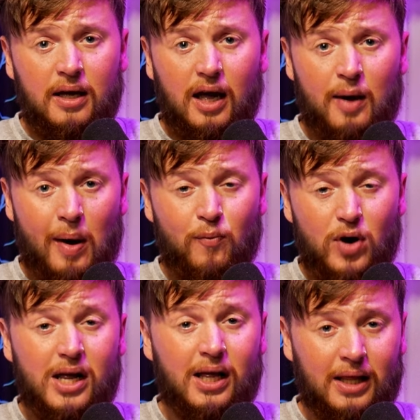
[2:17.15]
I'm
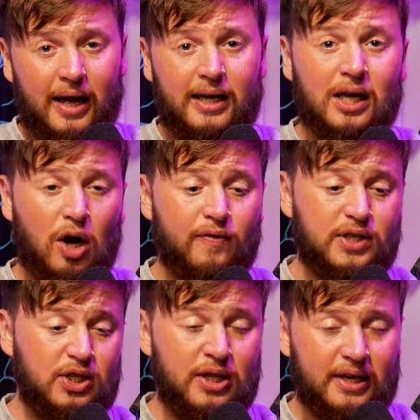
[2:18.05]
really liking
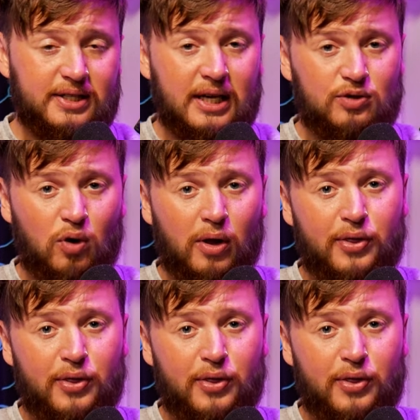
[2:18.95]
Kovacic in that six role.